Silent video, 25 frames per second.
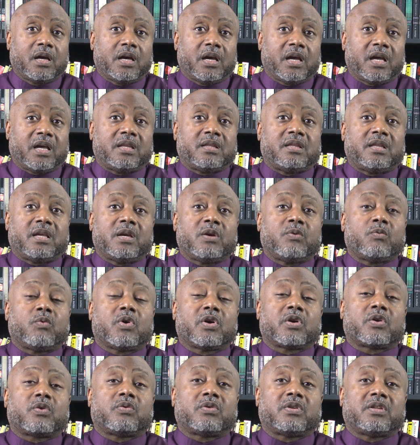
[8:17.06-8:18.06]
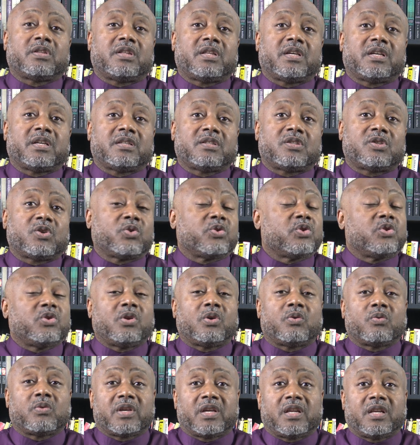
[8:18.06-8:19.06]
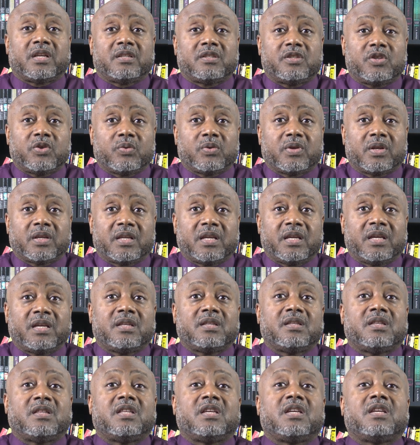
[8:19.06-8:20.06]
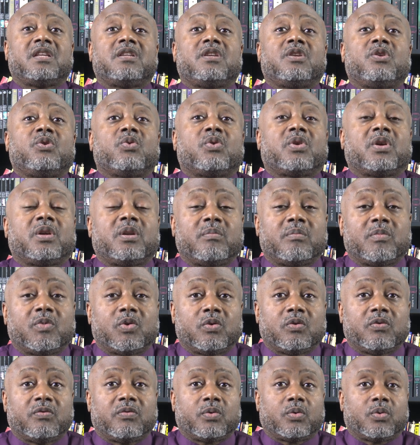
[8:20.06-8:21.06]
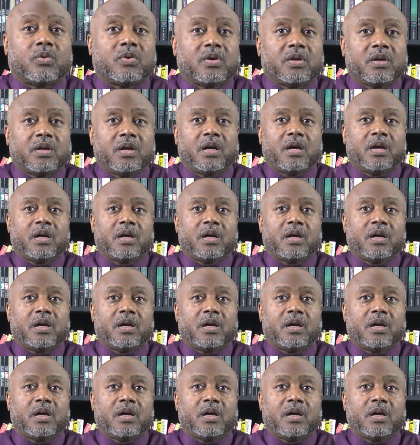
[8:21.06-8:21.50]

and then work on the thing so you don't get into it again. Then you can move on.